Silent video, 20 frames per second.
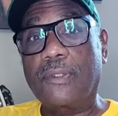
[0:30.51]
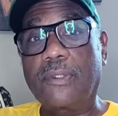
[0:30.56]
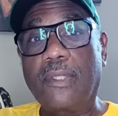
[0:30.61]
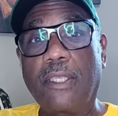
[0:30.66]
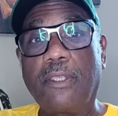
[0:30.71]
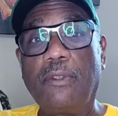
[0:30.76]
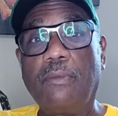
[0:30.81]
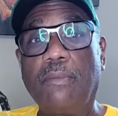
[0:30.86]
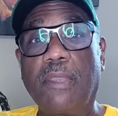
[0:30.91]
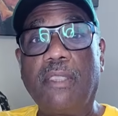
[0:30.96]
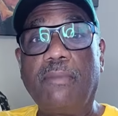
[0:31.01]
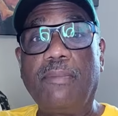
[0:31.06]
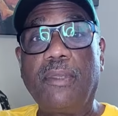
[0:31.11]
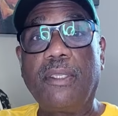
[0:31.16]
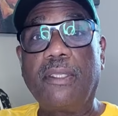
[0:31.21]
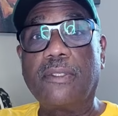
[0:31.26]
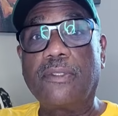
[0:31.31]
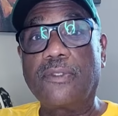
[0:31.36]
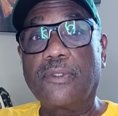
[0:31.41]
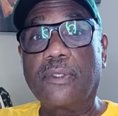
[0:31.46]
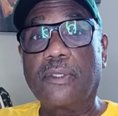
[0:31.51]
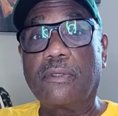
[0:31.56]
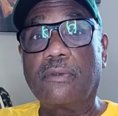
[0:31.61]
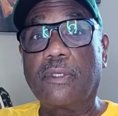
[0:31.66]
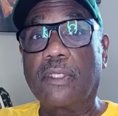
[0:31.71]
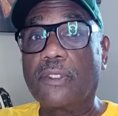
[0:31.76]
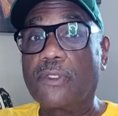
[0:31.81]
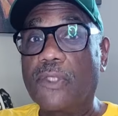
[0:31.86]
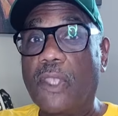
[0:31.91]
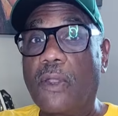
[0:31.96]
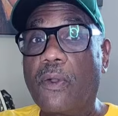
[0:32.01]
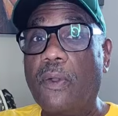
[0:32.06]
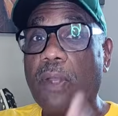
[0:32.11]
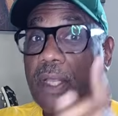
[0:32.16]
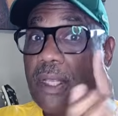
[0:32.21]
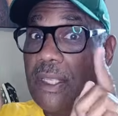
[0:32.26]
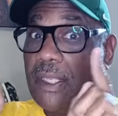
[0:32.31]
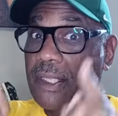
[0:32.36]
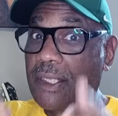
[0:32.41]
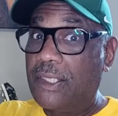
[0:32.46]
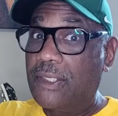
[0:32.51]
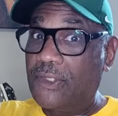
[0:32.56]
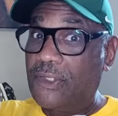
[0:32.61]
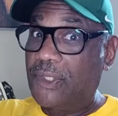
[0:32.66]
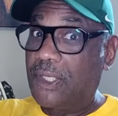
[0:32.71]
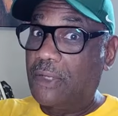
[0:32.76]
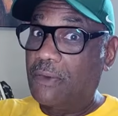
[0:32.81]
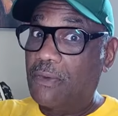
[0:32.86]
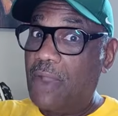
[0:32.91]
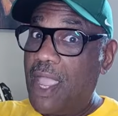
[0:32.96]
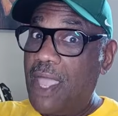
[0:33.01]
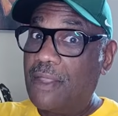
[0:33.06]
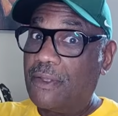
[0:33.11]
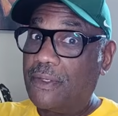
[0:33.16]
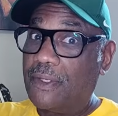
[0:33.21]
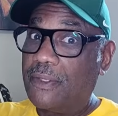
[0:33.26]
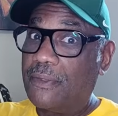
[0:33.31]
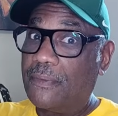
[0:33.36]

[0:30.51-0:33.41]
that you may be considering. So stick around.